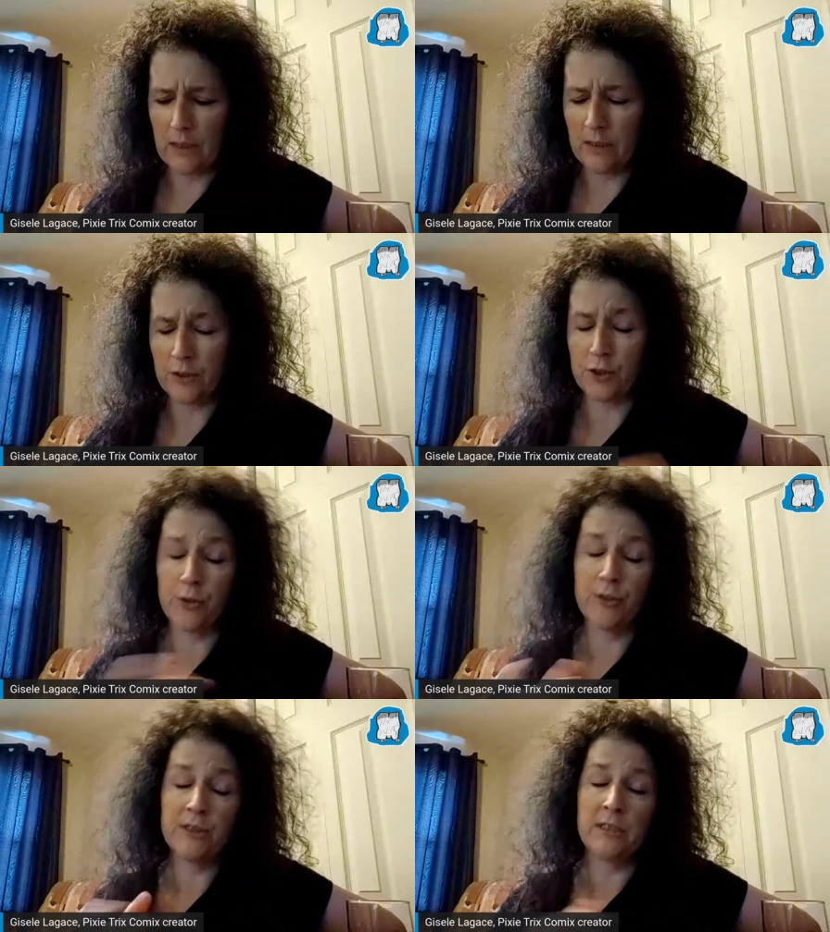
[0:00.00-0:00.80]
little
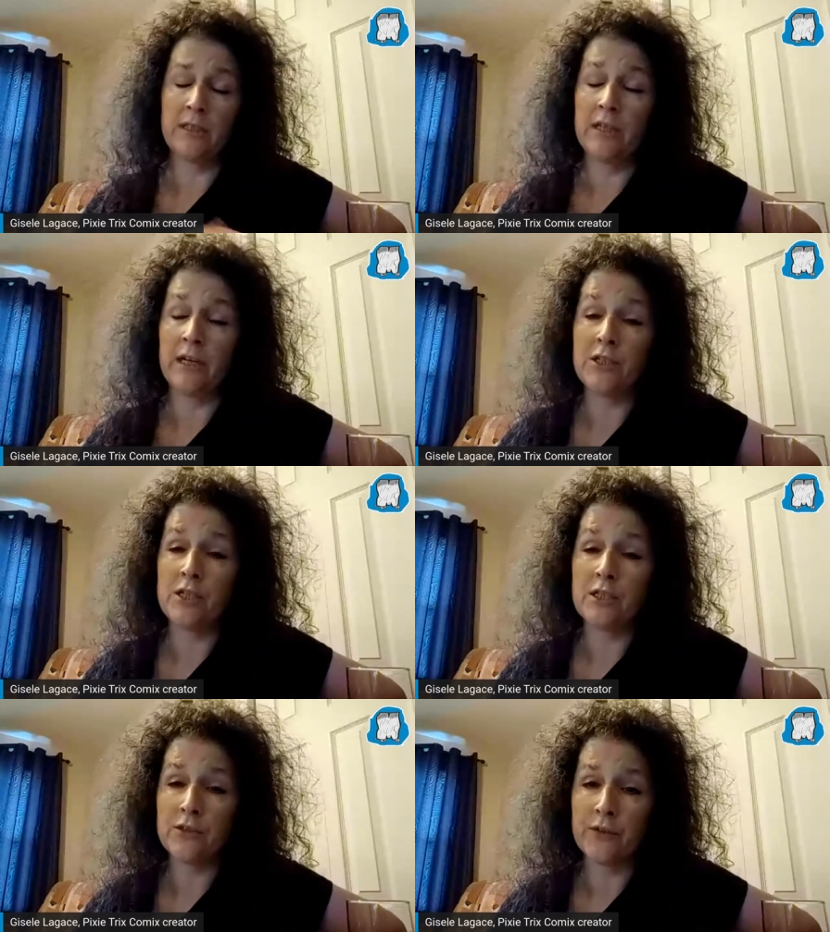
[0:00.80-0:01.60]
stories in the
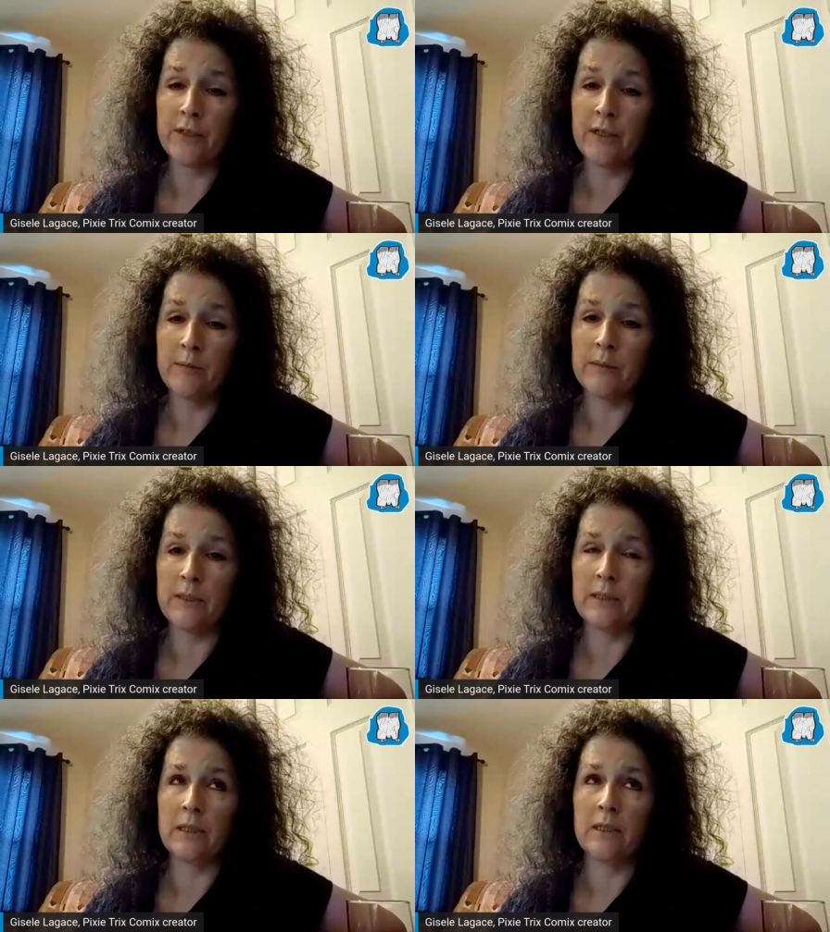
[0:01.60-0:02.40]
digest for them
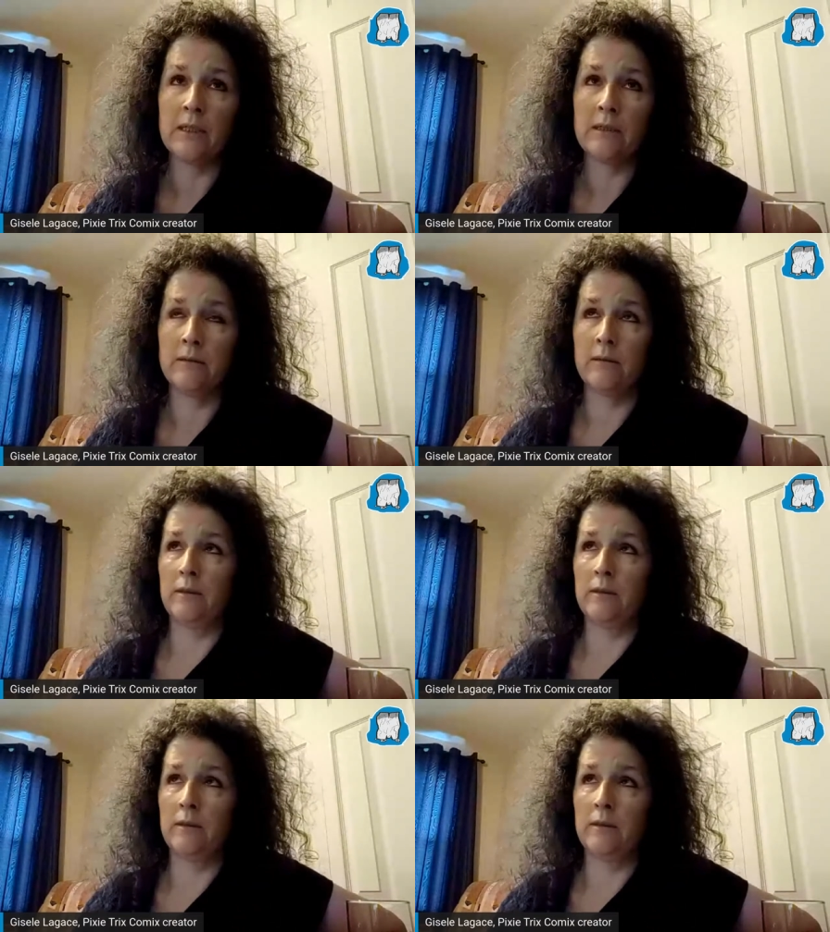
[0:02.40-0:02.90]
and uh,